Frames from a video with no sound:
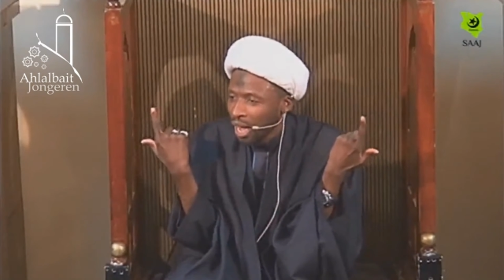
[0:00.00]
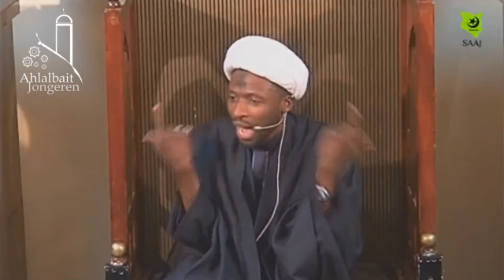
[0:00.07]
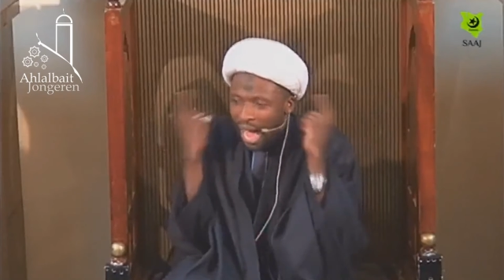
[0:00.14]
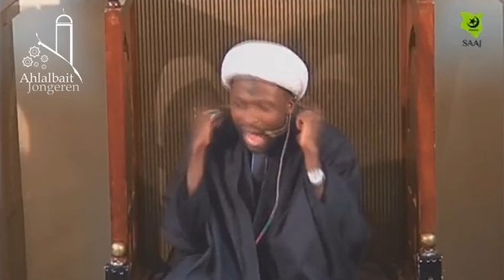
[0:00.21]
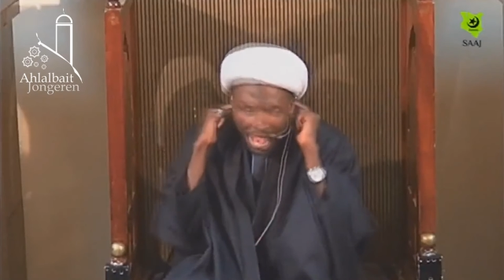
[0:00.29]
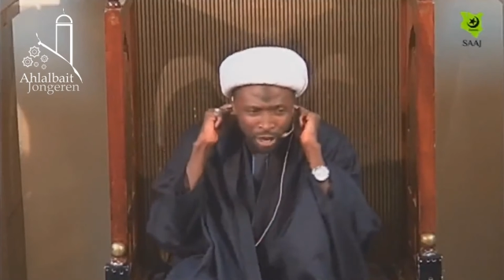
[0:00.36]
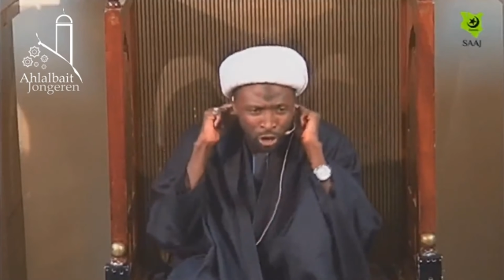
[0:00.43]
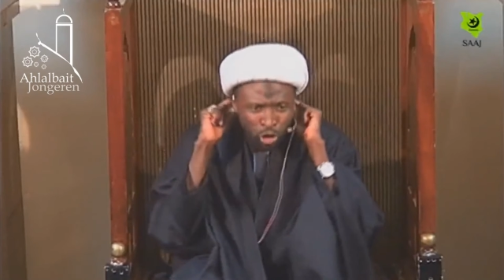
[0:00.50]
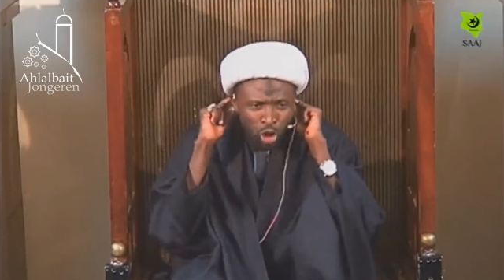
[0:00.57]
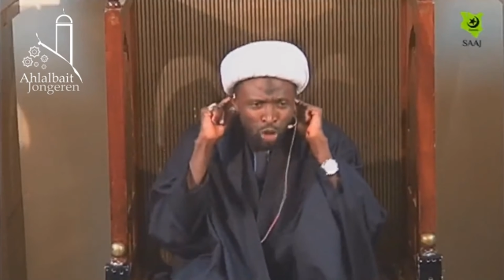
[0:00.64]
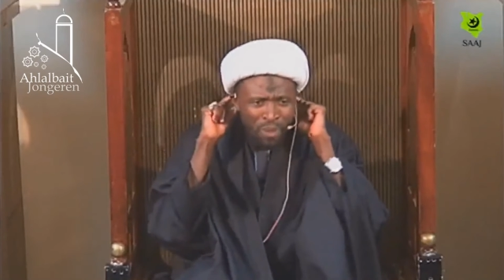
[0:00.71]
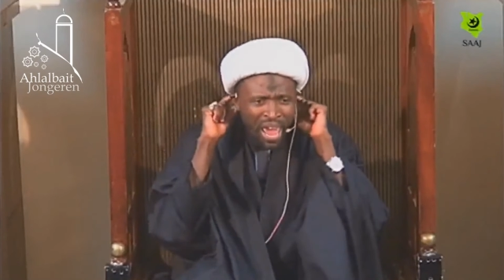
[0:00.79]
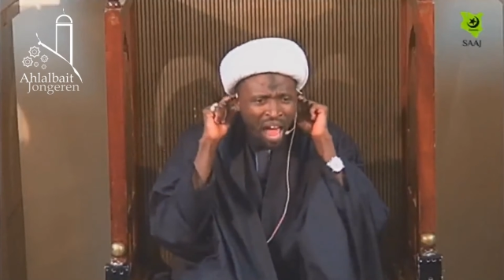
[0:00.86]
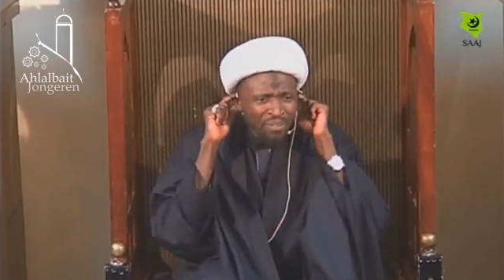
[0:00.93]
and you
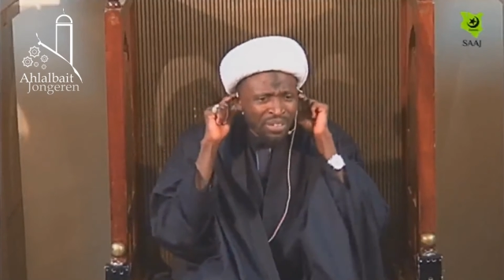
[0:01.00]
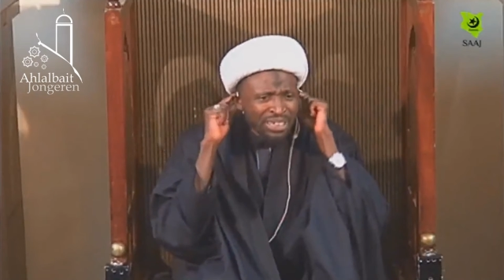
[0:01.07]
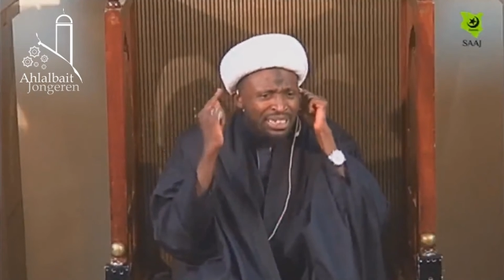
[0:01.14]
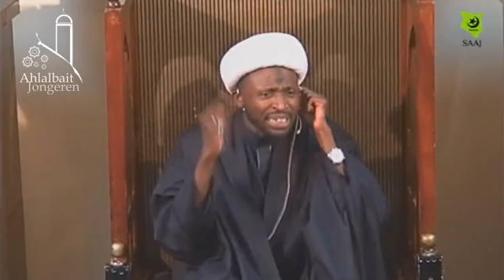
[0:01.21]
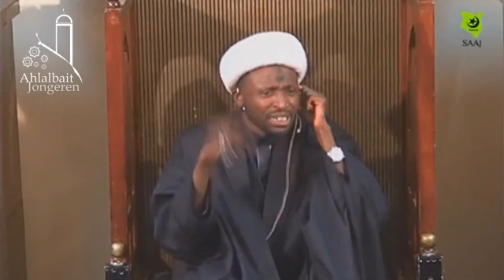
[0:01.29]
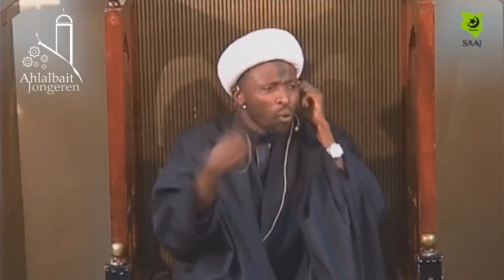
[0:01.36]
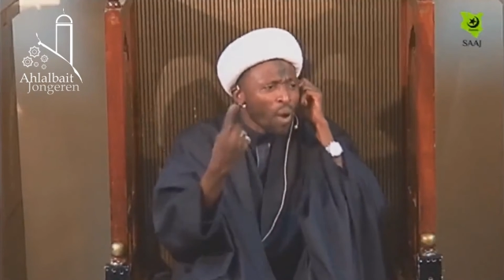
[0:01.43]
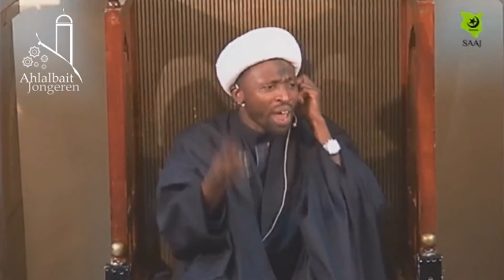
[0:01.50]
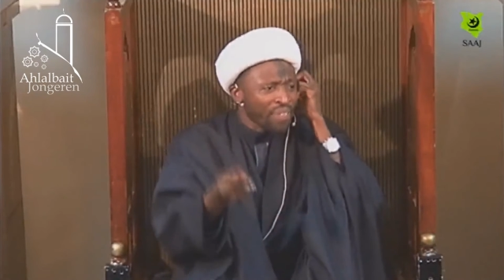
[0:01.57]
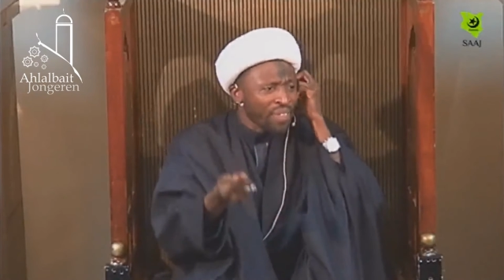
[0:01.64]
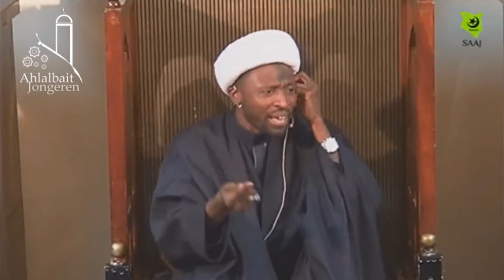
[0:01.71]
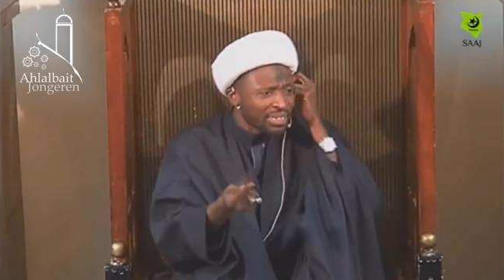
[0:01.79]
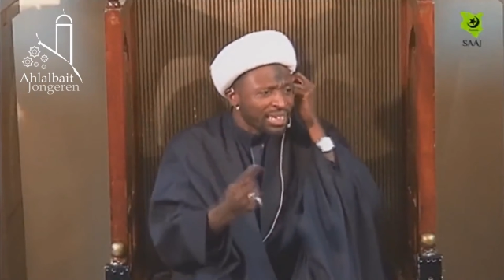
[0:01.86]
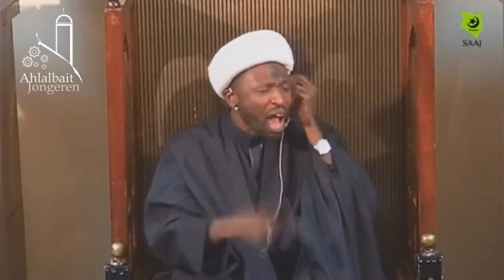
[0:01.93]
should behave in such a way
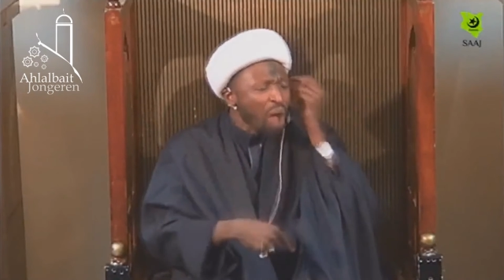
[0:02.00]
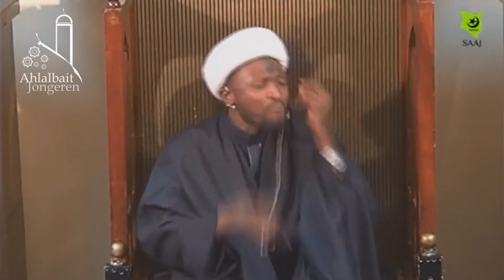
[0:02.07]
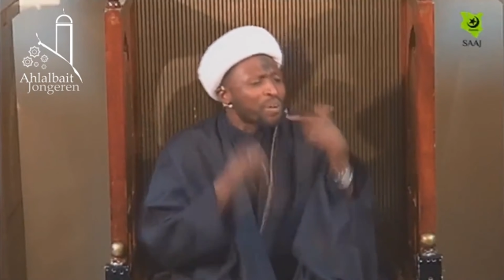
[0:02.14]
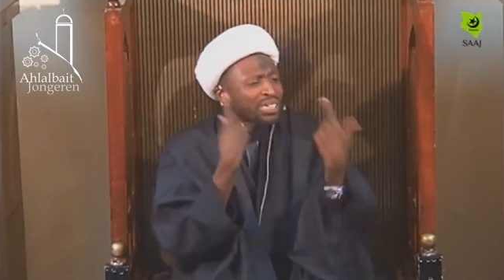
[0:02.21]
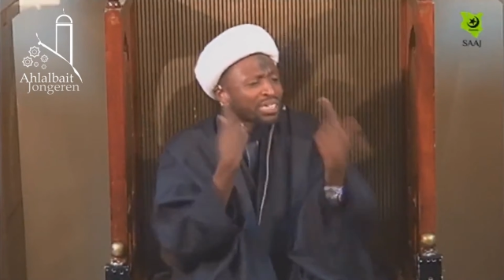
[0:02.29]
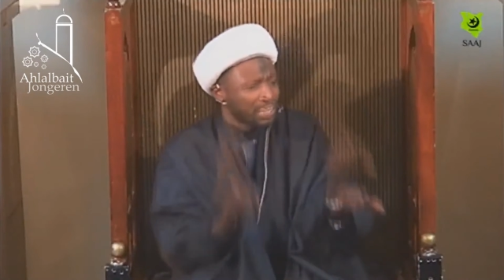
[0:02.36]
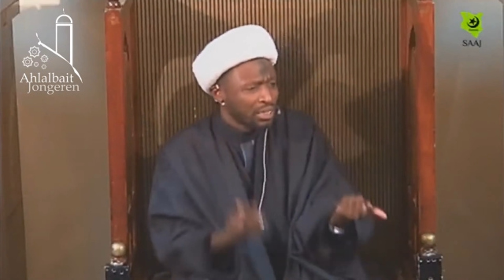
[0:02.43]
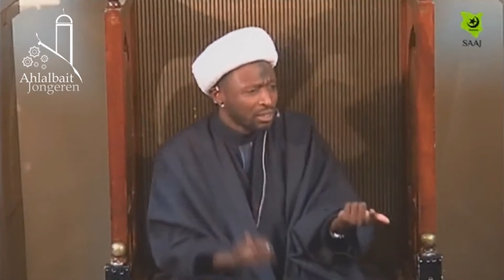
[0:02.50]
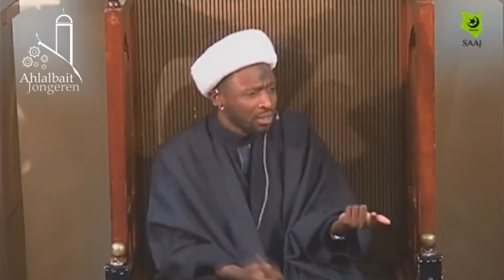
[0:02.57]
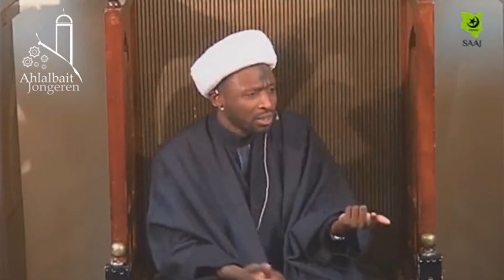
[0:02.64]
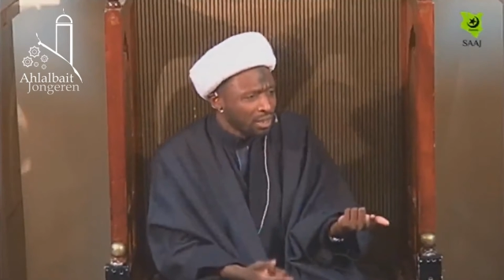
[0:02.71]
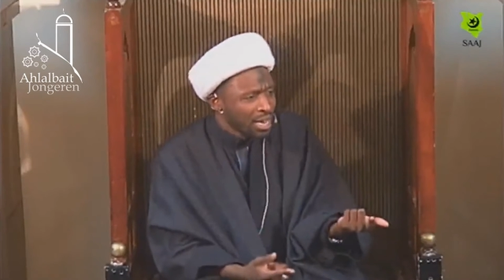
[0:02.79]
that that person,